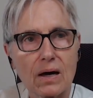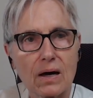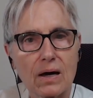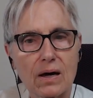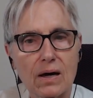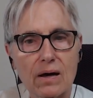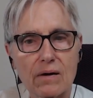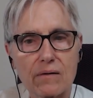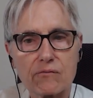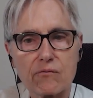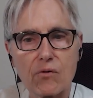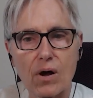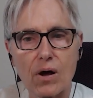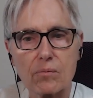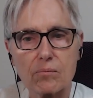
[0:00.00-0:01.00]

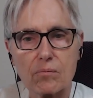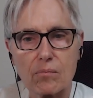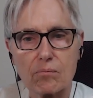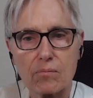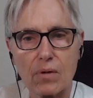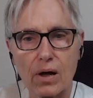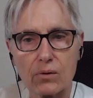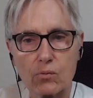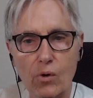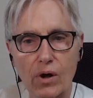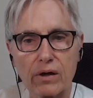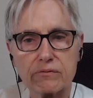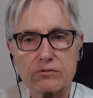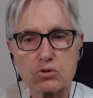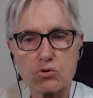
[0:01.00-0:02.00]
from my
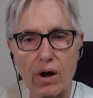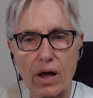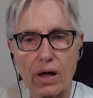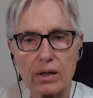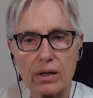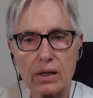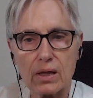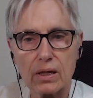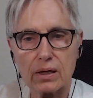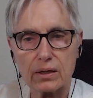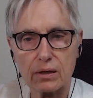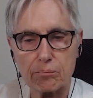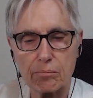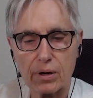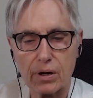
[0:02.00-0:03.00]
WAVES trial
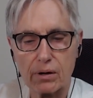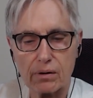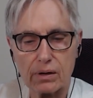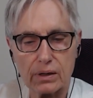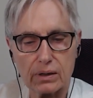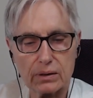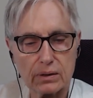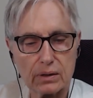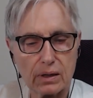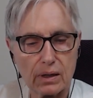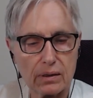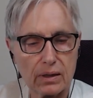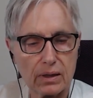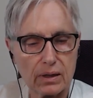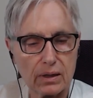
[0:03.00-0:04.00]
comparing
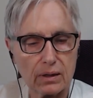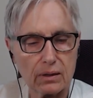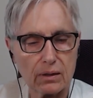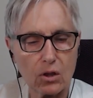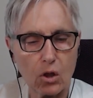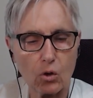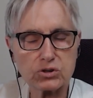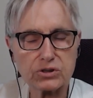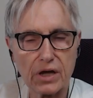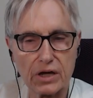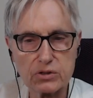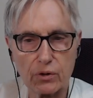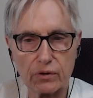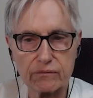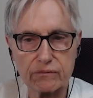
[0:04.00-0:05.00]
the low
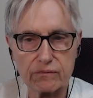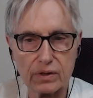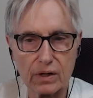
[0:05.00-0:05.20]
saturated